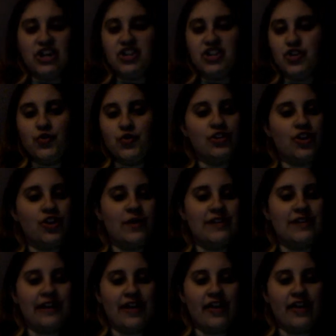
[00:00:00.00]
Heejun, you
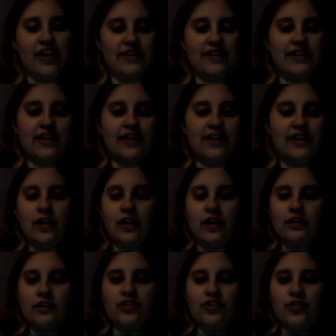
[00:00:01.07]
know, he's hilarious.
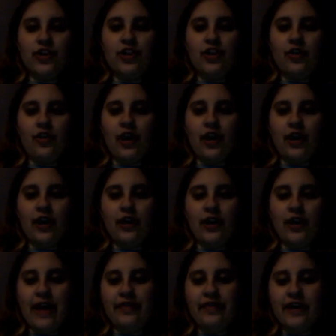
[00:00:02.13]
So, you know,
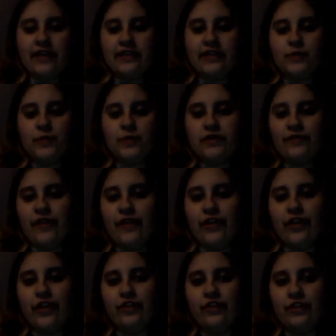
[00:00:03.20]
uh, I think this was a
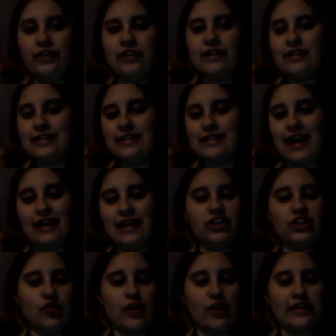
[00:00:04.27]
very good, solid